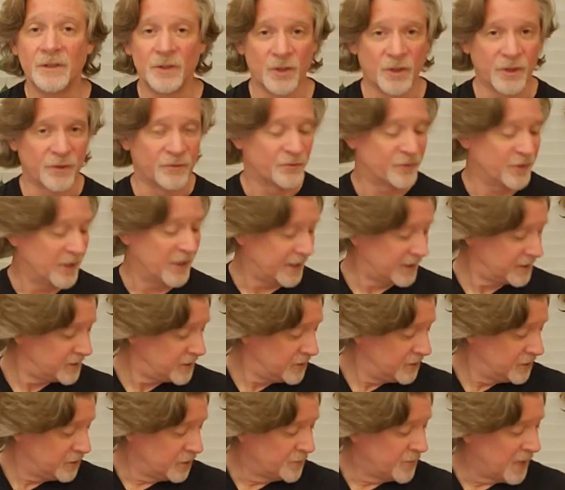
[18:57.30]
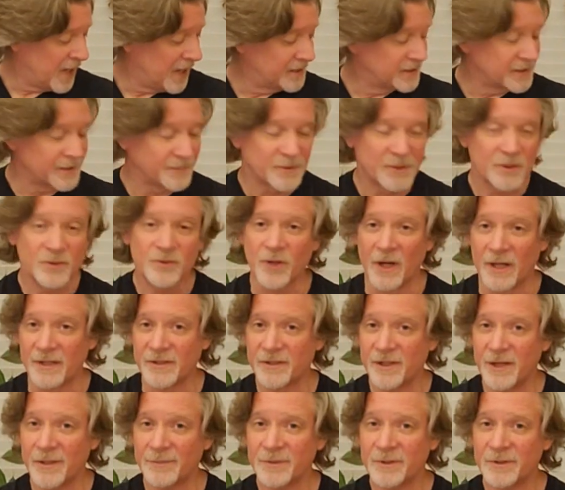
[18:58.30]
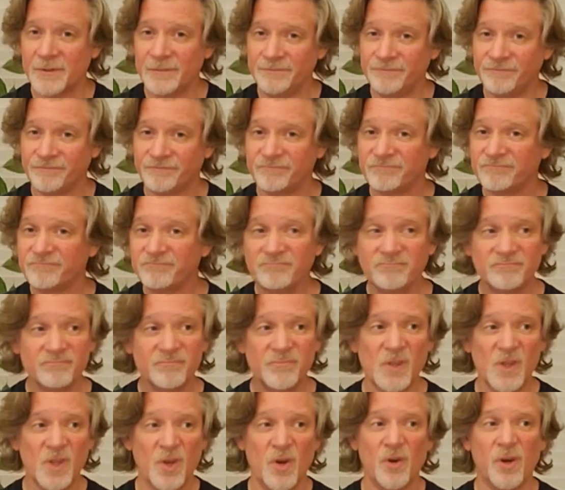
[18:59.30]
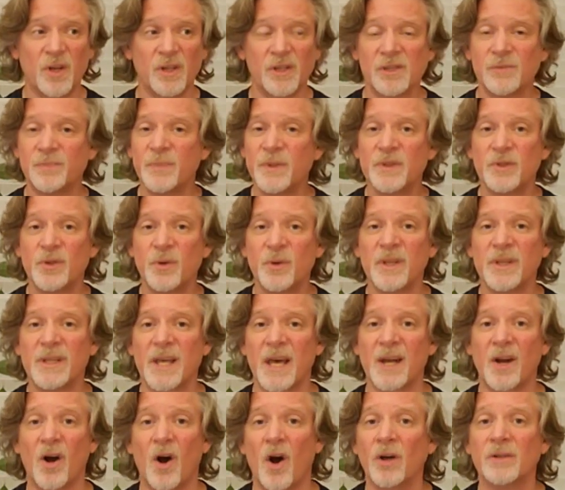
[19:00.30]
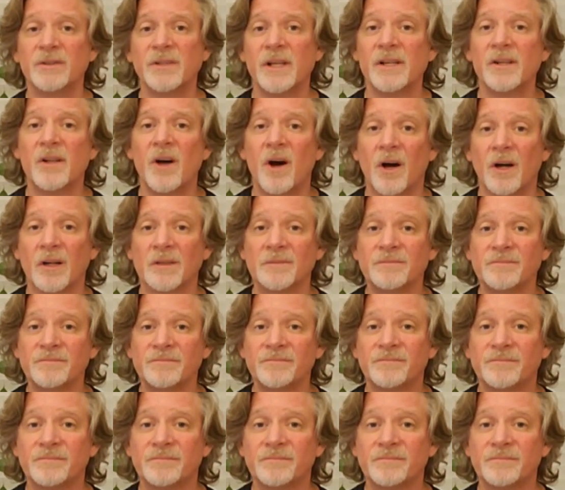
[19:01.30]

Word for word: You can flex your biceps and triceps. You could just be doing that all day long.